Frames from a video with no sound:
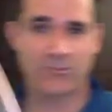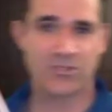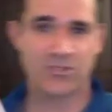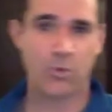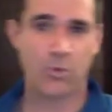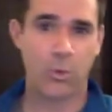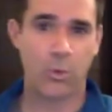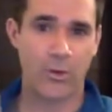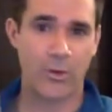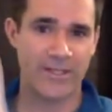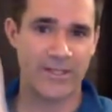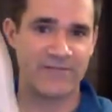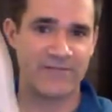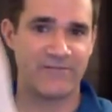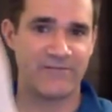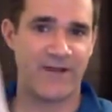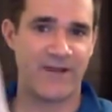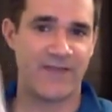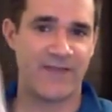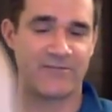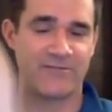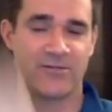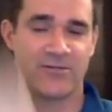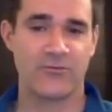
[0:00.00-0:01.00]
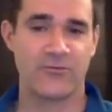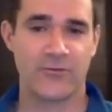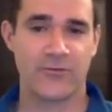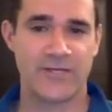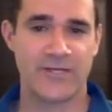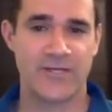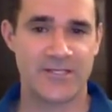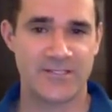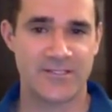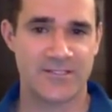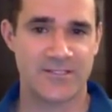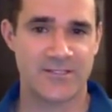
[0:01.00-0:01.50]
25
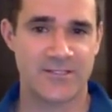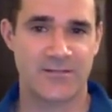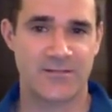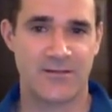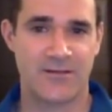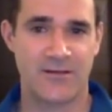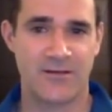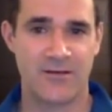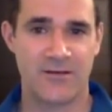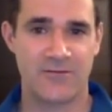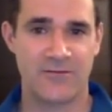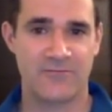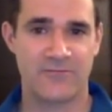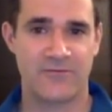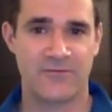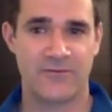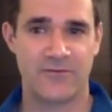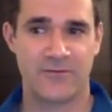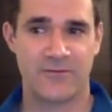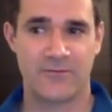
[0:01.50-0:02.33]
degrees of